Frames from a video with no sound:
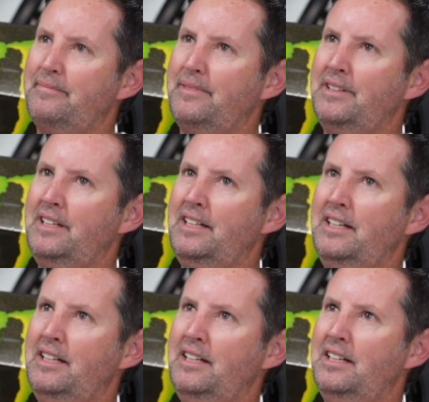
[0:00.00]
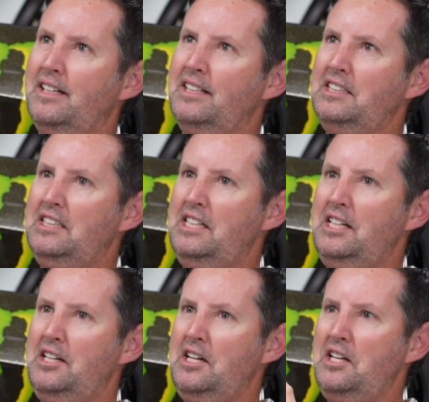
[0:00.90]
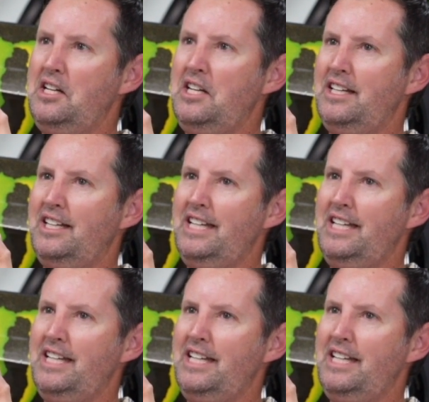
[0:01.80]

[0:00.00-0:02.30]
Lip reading: (no one is talking)